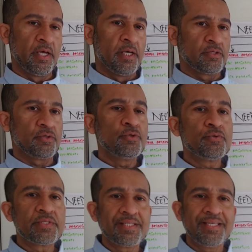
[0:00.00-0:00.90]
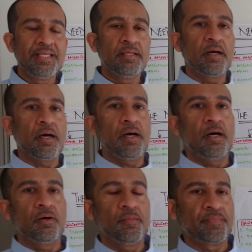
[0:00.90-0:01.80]
So you see
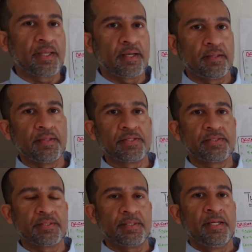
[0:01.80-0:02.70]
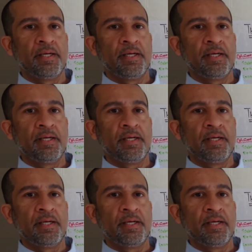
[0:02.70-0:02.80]
how this